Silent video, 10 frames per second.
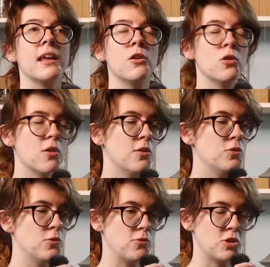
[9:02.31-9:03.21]
can hook
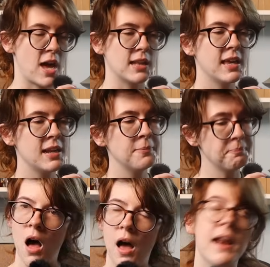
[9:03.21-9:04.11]
onto the chatelaine.
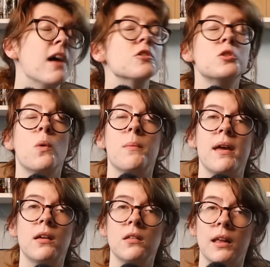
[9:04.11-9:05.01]
And I also want to
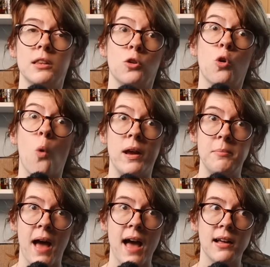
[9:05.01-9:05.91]
make like a little
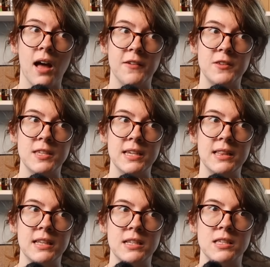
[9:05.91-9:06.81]
coin bag. I've
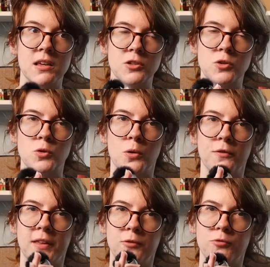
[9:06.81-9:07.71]
seen these sort
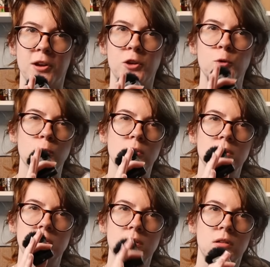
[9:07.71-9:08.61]
of like
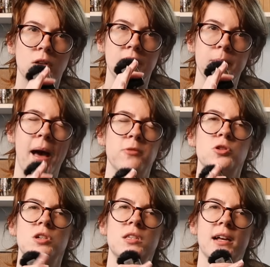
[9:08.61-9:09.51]
reticule looking
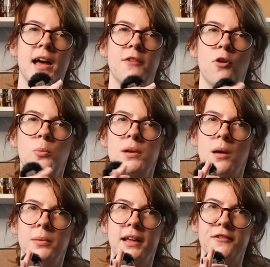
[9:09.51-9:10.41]
pouches that kind of open
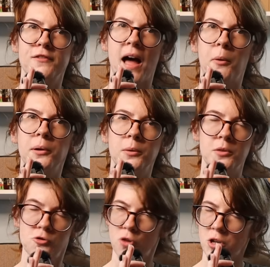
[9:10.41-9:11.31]
up like a flower
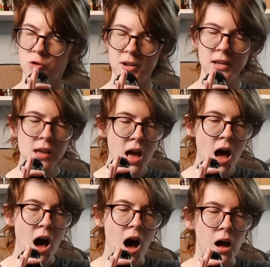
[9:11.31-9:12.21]
with a drawstring,
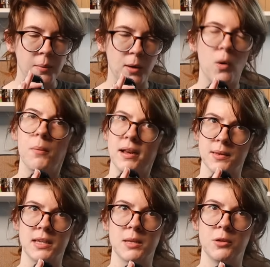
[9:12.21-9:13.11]
and I want to make
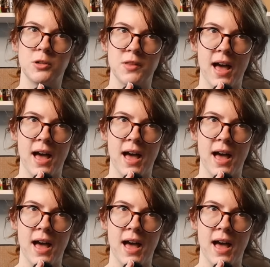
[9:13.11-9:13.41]
something similar to